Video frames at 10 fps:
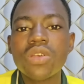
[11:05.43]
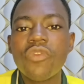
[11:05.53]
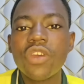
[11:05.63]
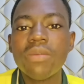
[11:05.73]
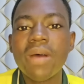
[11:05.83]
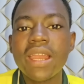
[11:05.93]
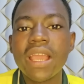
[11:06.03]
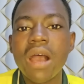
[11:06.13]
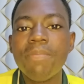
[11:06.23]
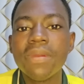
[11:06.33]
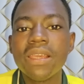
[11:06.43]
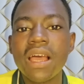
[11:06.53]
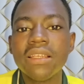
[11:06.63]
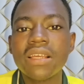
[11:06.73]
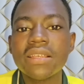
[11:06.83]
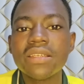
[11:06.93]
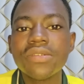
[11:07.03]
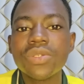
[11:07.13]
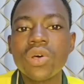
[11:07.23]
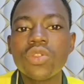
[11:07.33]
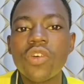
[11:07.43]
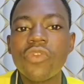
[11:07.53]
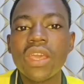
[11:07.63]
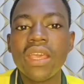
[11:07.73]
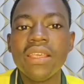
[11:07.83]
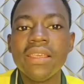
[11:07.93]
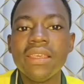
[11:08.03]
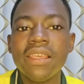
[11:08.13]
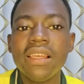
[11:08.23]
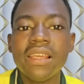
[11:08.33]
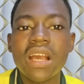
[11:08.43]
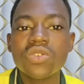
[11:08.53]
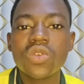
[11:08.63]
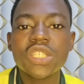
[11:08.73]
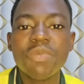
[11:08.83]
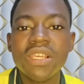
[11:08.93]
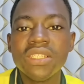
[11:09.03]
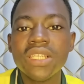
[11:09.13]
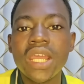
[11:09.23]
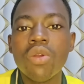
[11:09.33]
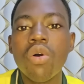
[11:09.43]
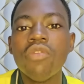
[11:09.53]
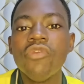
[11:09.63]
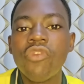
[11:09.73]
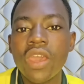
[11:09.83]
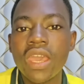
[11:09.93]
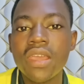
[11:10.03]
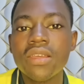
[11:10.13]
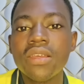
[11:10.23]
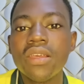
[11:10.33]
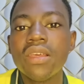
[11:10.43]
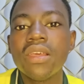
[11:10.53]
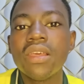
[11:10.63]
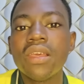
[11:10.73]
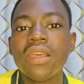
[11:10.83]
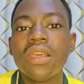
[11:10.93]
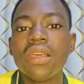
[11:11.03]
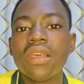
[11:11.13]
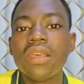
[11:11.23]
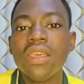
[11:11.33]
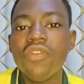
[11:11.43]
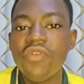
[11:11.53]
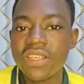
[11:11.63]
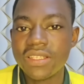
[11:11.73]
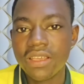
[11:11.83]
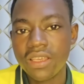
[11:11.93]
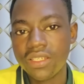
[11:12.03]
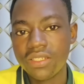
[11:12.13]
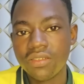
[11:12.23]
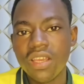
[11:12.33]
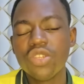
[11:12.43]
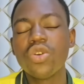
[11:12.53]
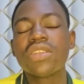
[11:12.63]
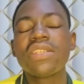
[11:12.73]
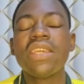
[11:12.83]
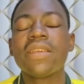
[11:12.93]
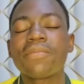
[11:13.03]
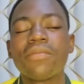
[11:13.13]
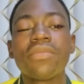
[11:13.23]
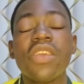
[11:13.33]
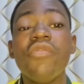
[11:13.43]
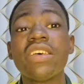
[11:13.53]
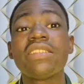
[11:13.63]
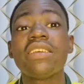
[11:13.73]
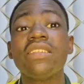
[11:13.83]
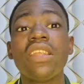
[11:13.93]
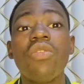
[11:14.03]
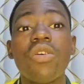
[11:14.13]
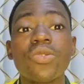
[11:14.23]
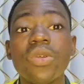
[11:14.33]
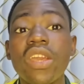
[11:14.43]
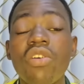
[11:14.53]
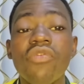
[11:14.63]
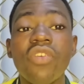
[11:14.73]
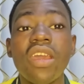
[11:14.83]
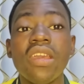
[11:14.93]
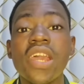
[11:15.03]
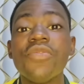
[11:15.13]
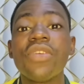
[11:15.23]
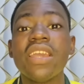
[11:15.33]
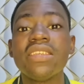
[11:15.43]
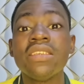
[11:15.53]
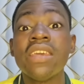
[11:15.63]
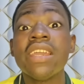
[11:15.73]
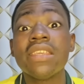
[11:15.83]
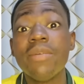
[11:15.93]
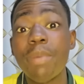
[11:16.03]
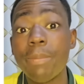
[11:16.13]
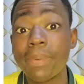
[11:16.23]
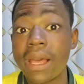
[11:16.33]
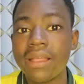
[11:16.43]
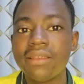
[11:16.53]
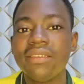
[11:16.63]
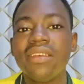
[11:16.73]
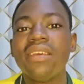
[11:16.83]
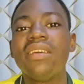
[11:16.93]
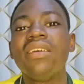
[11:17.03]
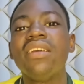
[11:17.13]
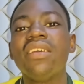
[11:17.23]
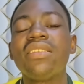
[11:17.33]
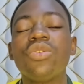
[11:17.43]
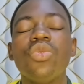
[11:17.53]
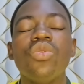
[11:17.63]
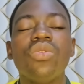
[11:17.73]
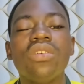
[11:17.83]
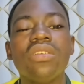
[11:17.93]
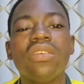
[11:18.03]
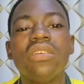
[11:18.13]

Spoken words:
suffered by the applicant as a result of a illegal suspension and unfair investigation. And to say investigation of course no unfair and try enye papa. And you know